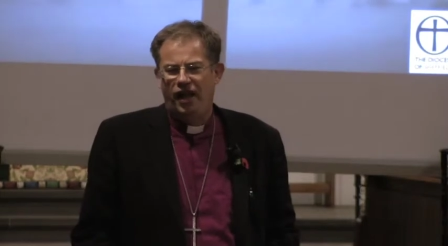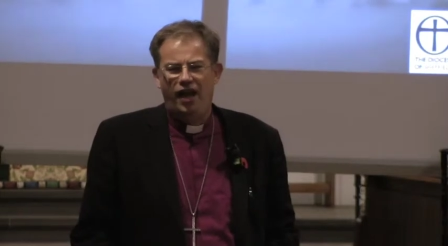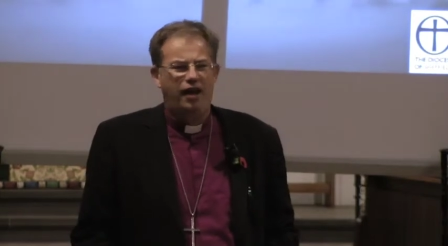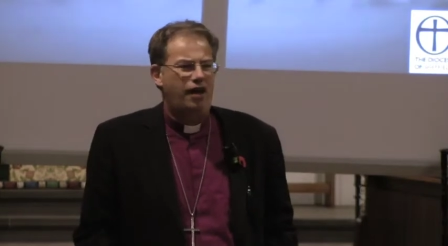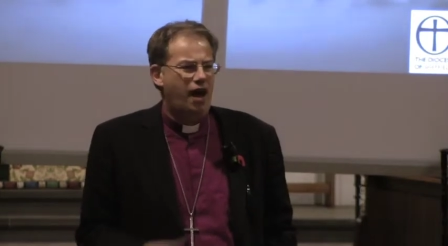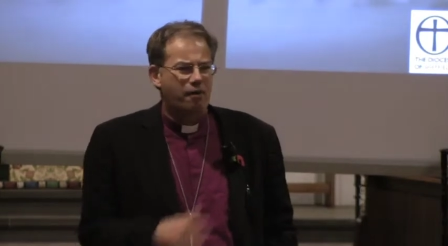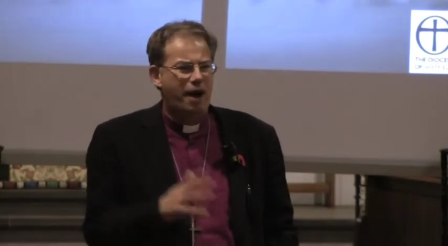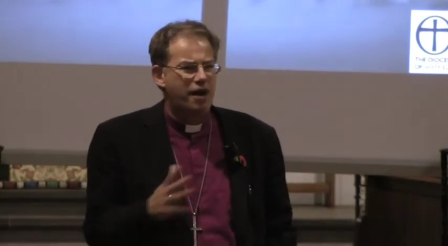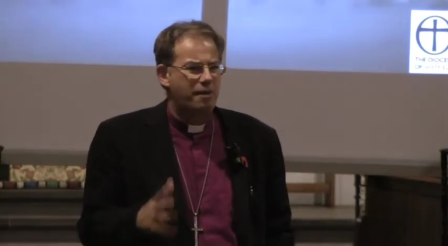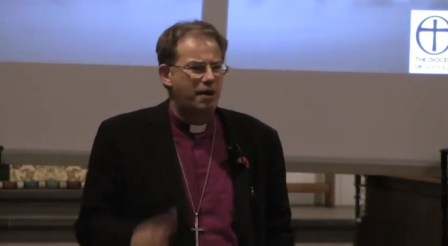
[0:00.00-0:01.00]
uh,
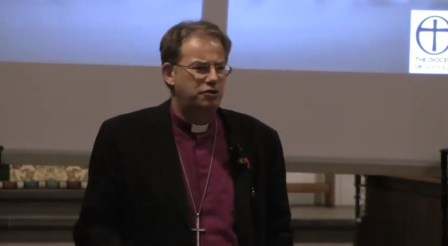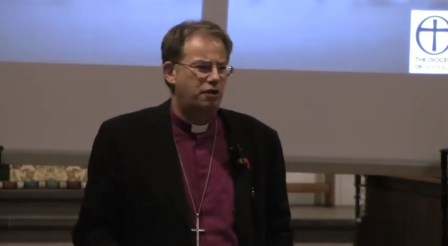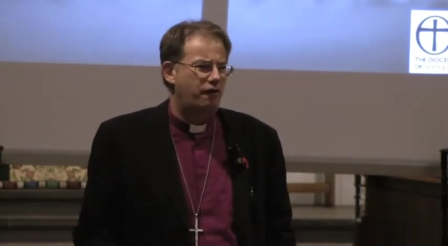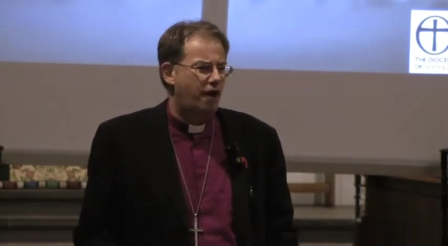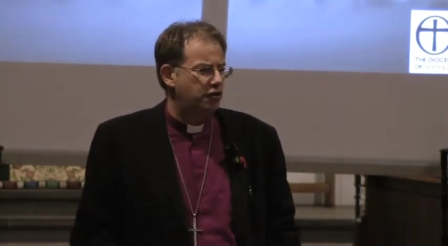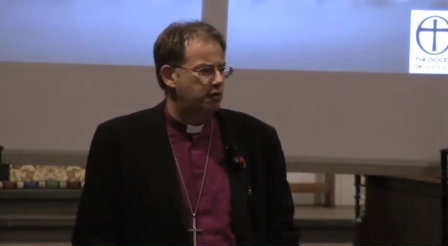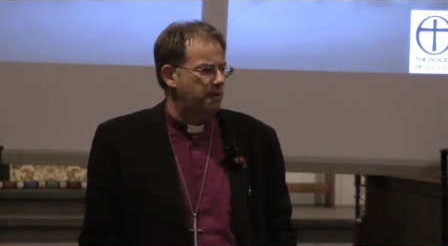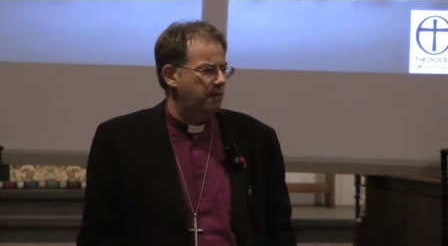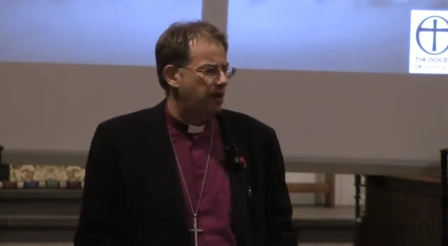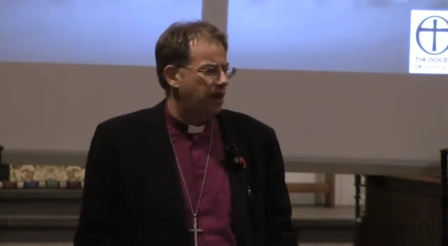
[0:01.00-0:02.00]
around about twelve hundred
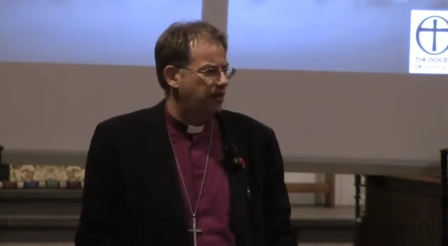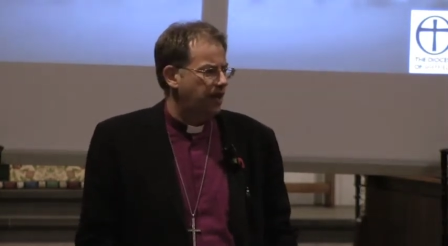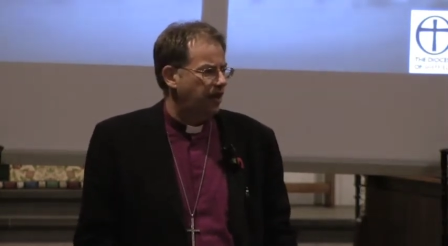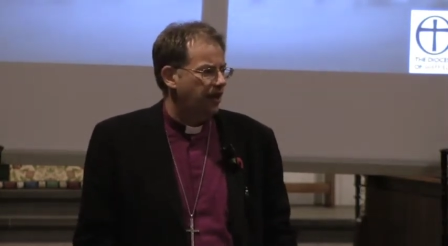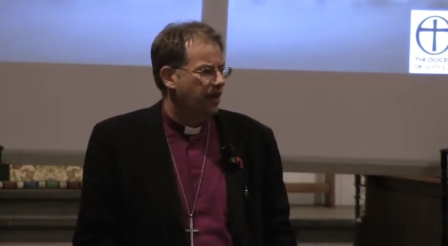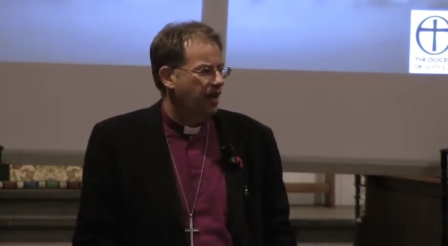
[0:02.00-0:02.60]
people, I think,